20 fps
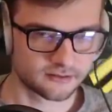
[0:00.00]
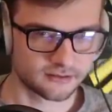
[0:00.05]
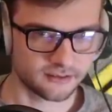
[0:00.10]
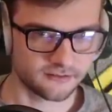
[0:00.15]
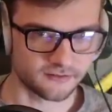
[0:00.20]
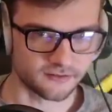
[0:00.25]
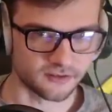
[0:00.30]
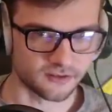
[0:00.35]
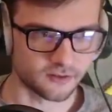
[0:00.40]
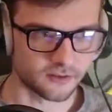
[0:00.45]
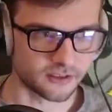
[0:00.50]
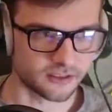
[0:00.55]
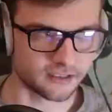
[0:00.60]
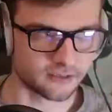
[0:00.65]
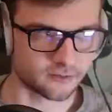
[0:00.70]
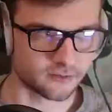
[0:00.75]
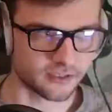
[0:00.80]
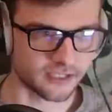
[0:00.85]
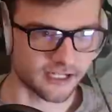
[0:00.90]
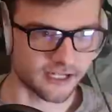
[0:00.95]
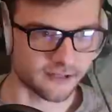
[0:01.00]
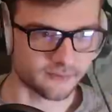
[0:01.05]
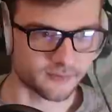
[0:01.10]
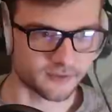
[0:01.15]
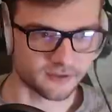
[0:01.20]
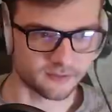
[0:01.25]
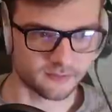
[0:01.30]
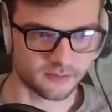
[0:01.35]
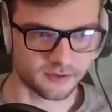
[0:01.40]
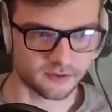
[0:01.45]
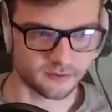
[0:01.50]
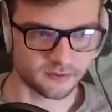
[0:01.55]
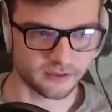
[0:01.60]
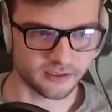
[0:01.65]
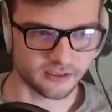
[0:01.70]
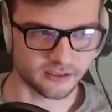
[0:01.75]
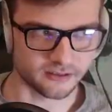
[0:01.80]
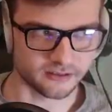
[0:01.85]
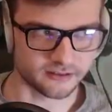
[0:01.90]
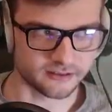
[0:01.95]
I have no idea what happened, but we
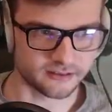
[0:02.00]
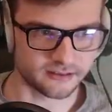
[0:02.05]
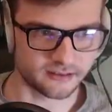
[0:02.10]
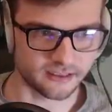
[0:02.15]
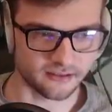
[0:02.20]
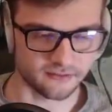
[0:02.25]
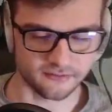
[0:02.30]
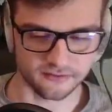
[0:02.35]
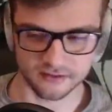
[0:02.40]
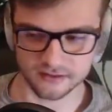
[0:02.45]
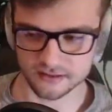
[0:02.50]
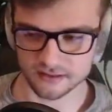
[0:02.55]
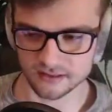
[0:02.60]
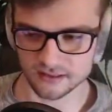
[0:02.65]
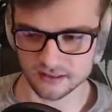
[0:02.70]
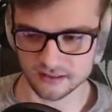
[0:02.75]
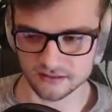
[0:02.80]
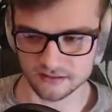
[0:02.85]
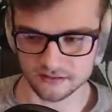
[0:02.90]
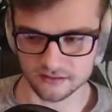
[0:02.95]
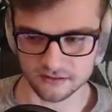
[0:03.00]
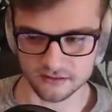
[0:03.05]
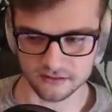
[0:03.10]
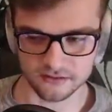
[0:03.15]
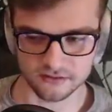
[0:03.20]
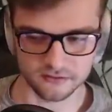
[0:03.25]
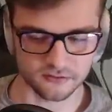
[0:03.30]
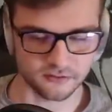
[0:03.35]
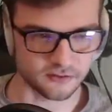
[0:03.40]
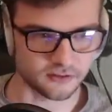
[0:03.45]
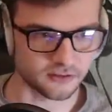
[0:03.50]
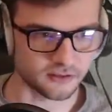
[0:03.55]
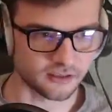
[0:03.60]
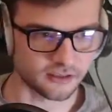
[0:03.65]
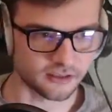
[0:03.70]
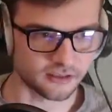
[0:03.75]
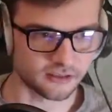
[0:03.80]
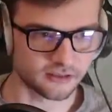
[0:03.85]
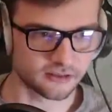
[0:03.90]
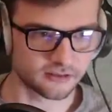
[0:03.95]
are definitely not looking too good
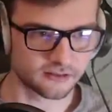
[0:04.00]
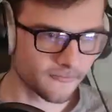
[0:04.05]
here.